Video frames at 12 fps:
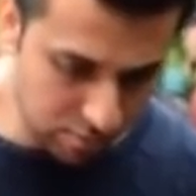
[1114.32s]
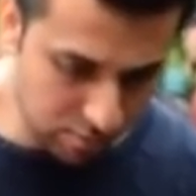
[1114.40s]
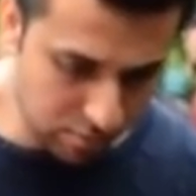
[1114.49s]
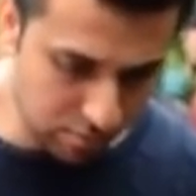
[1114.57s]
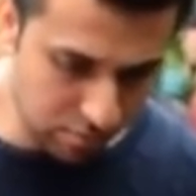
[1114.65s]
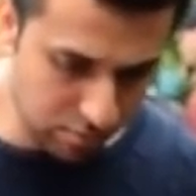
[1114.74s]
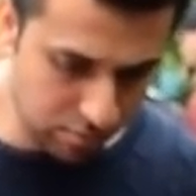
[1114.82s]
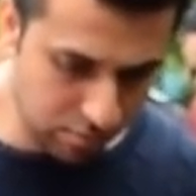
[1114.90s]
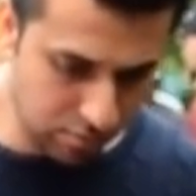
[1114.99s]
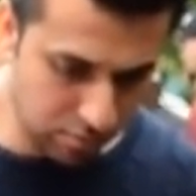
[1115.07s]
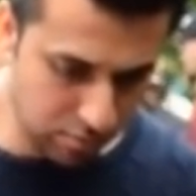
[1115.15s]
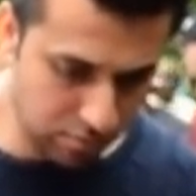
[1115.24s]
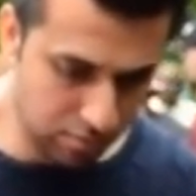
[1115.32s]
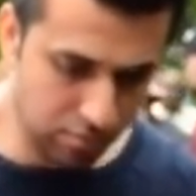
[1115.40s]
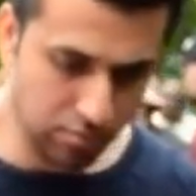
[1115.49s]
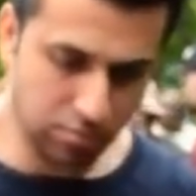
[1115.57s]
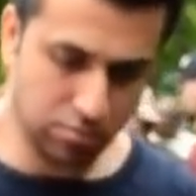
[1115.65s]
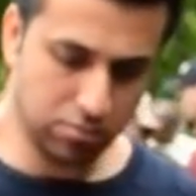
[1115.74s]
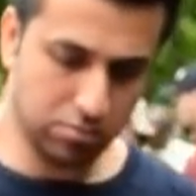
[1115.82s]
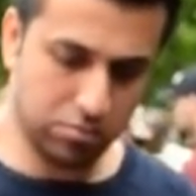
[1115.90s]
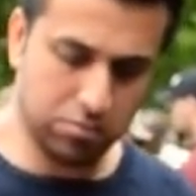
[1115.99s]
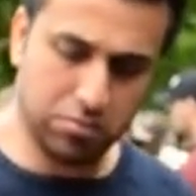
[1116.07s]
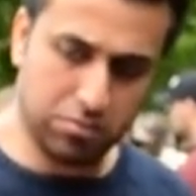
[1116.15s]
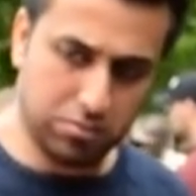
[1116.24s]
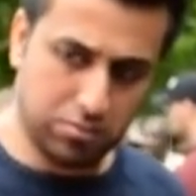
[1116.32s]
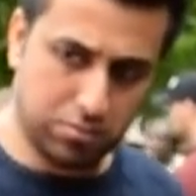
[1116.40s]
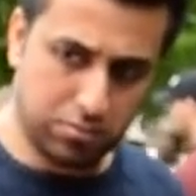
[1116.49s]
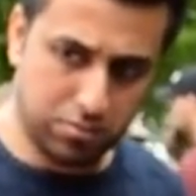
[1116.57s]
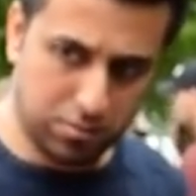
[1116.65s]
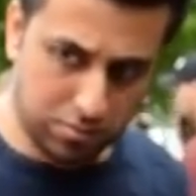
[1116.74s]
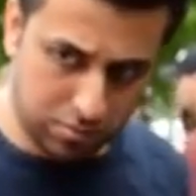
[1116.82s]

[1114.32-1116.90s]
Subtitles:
(not speaking)